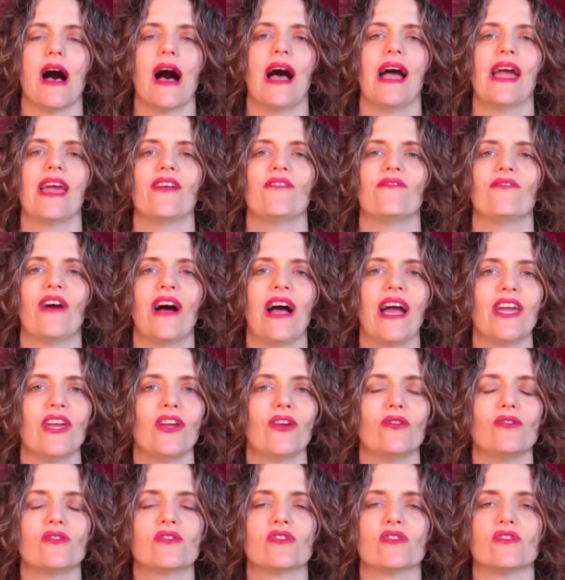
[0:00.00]
I invite
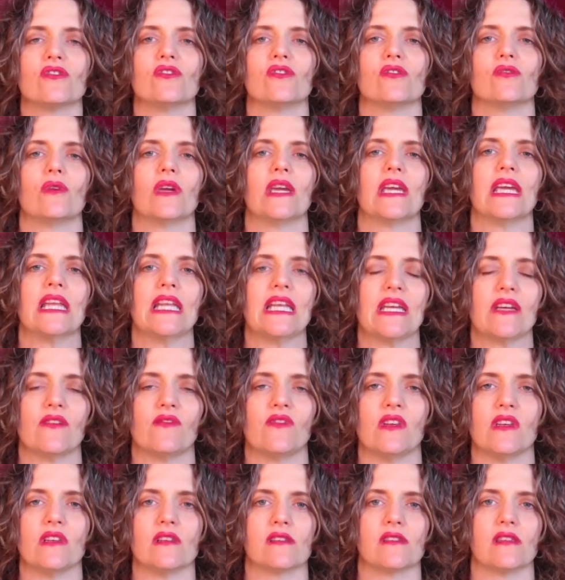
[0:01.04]
you to do any of
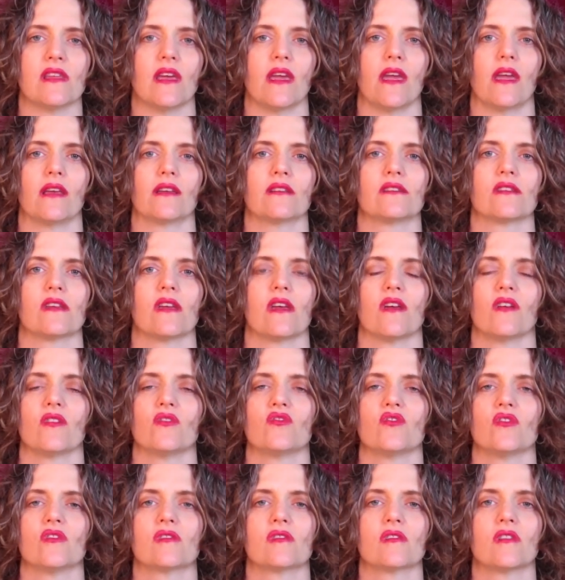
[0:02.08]
these things
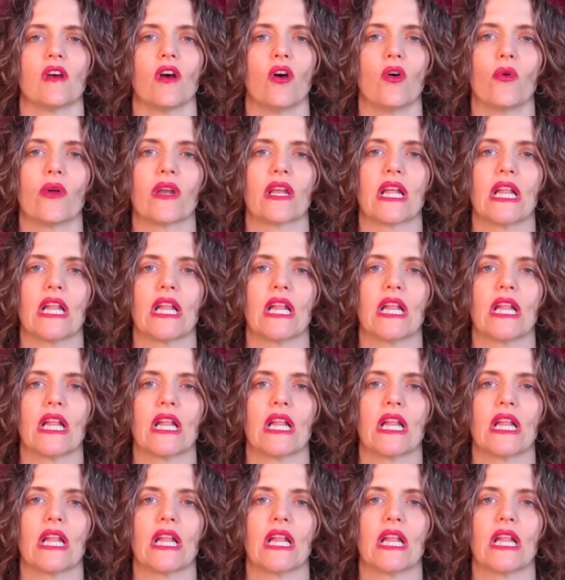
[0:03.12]
just go and